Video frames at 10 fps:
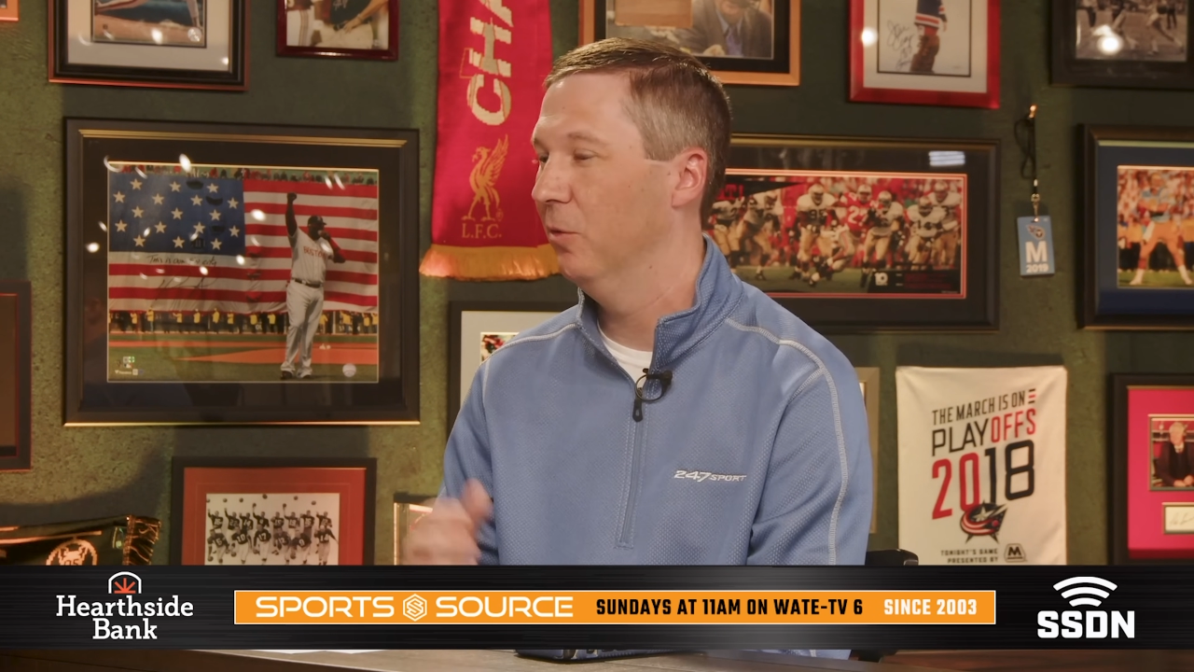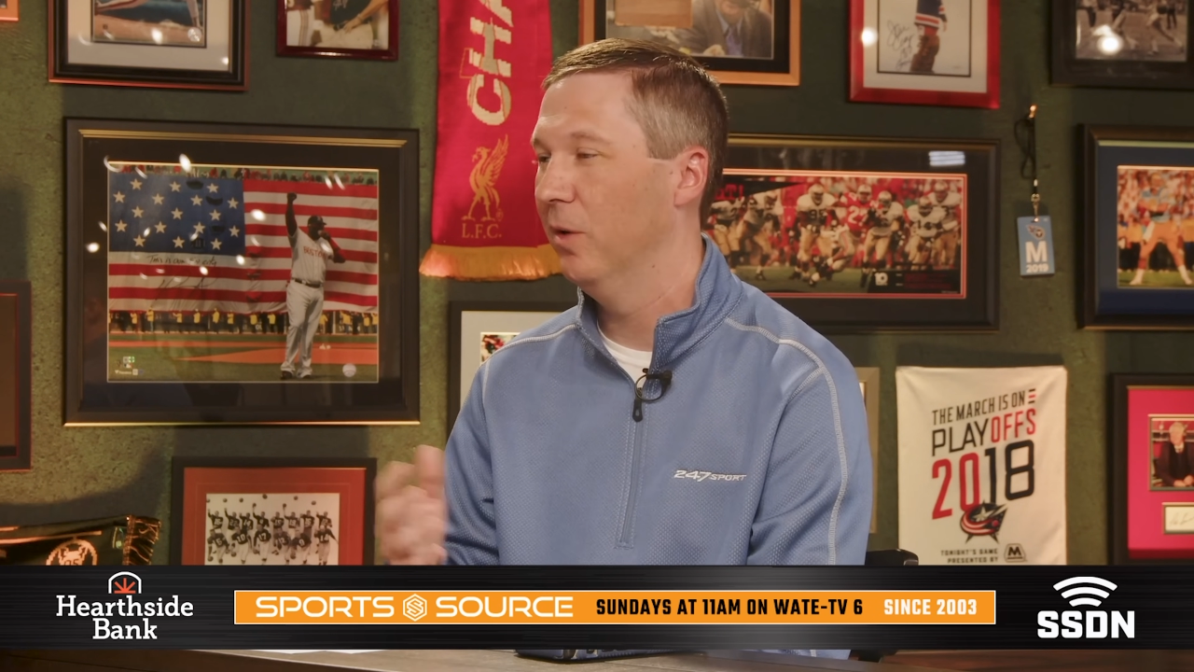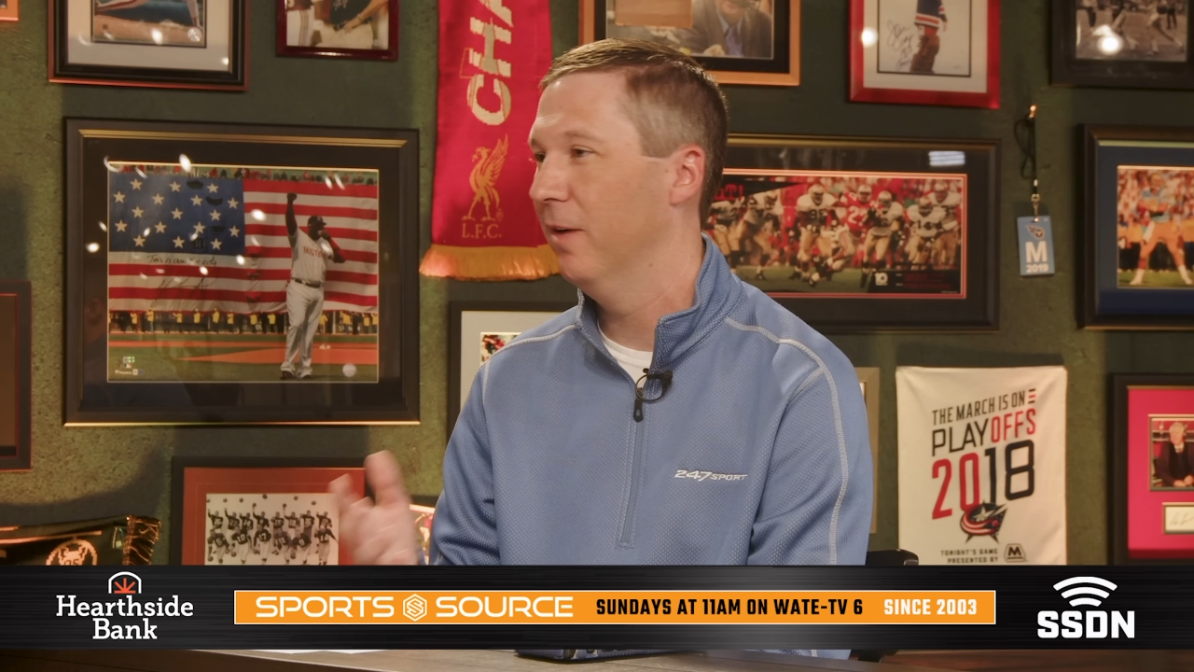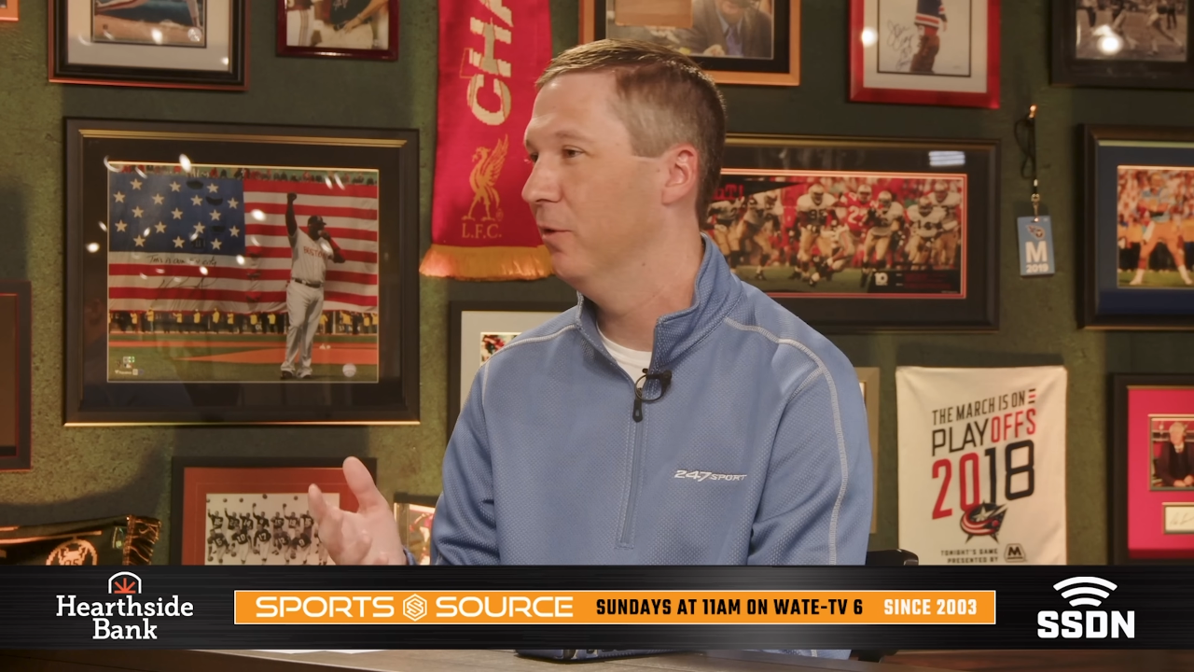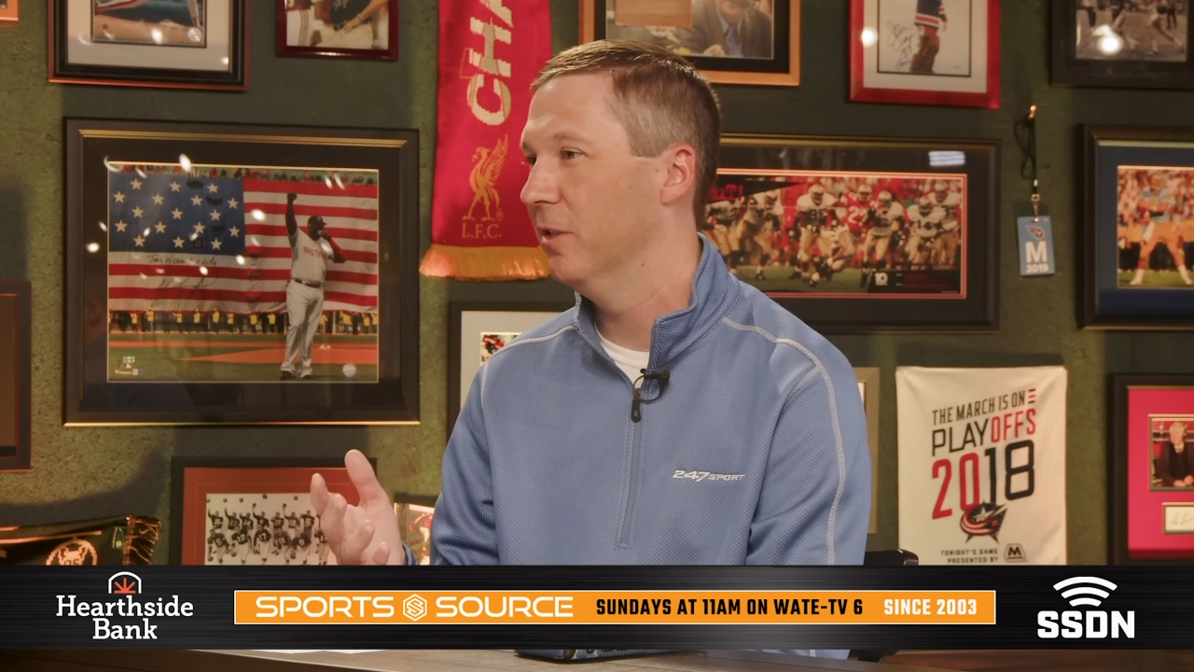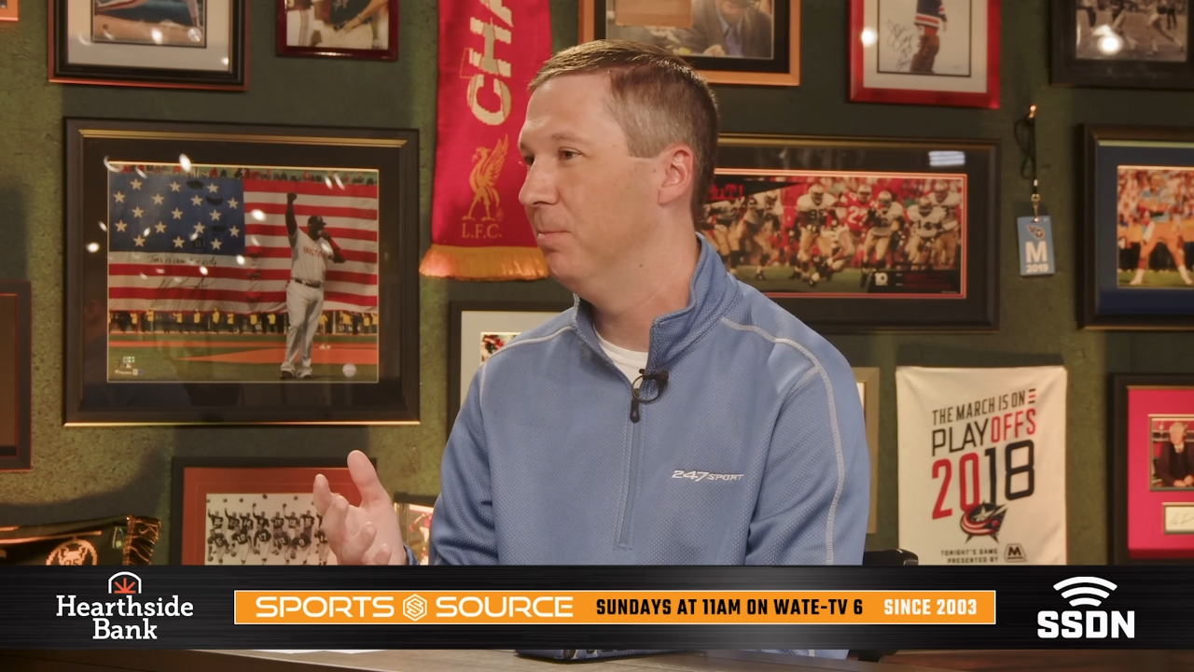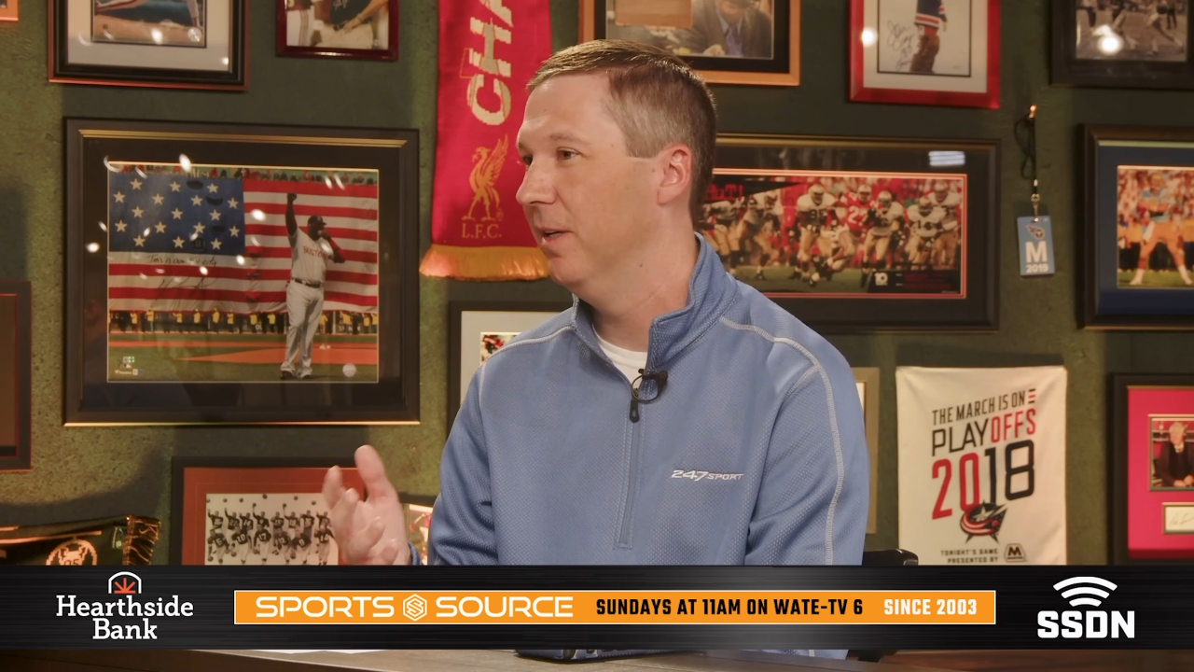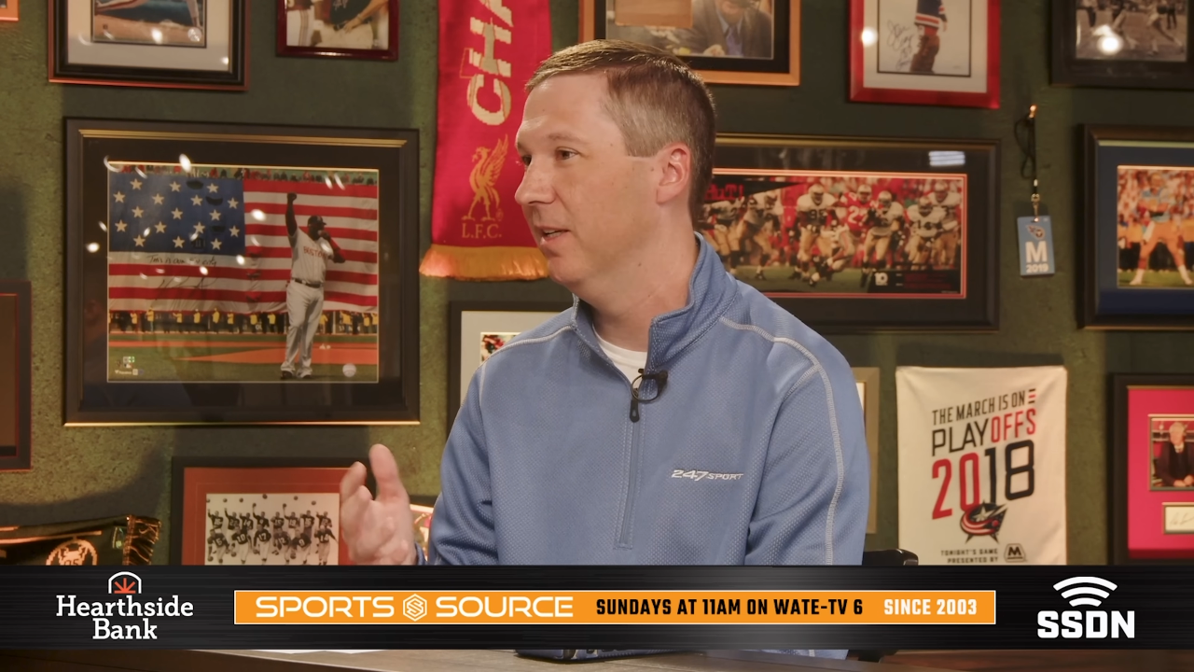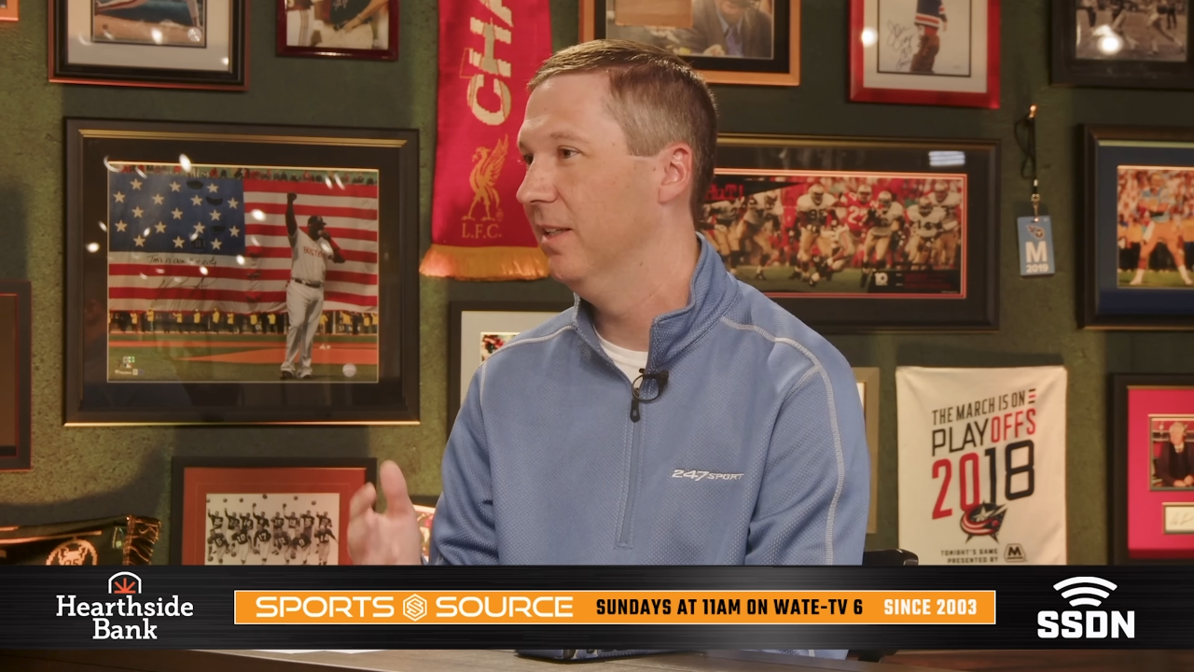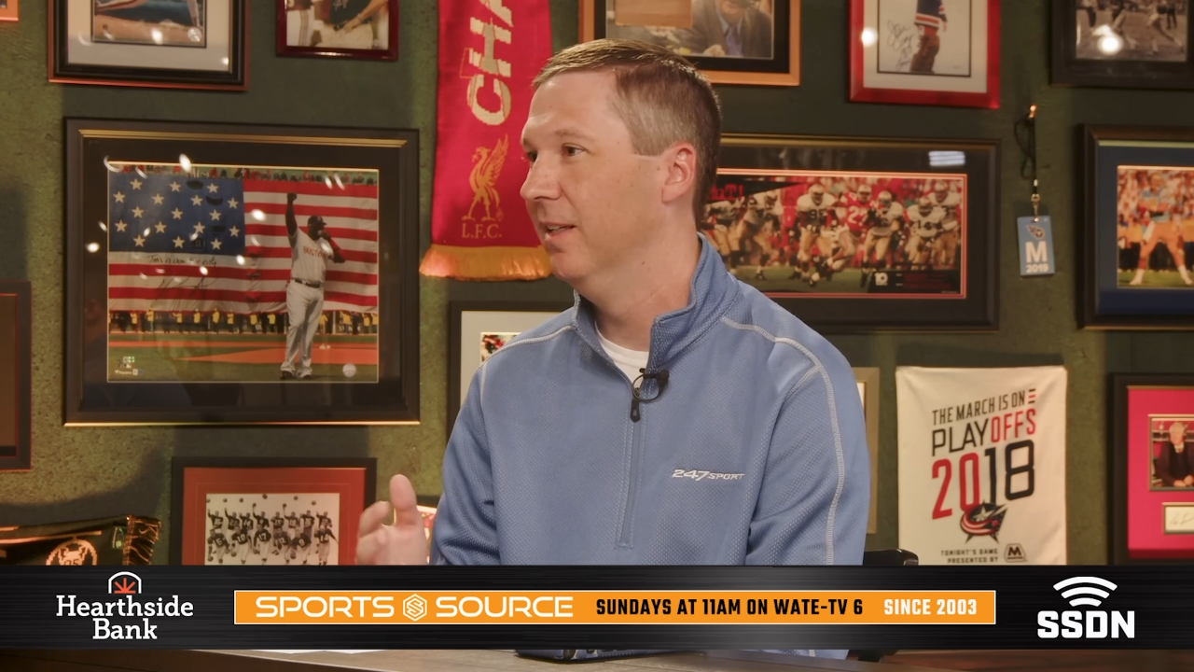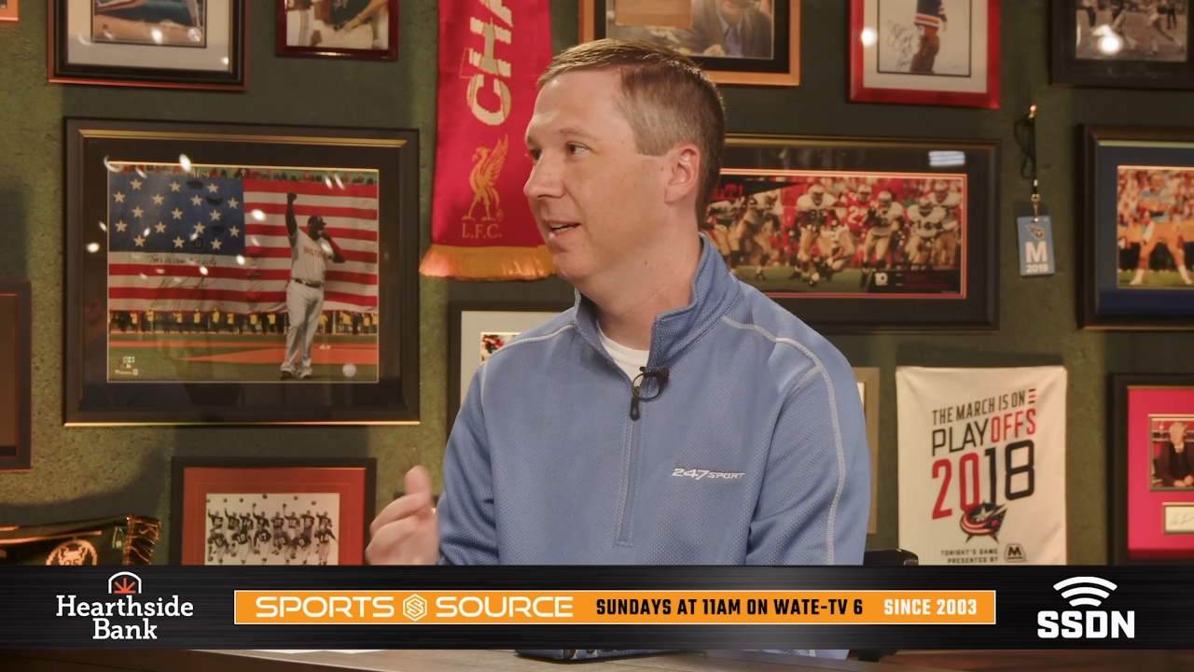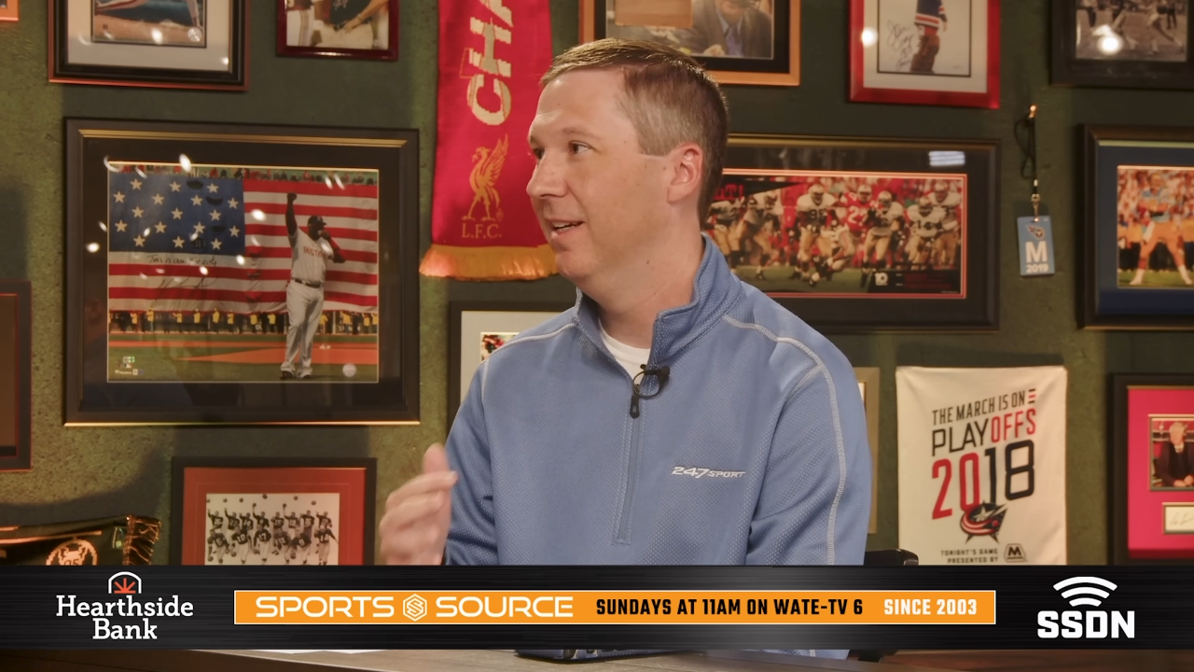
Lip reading: Whatever it's been,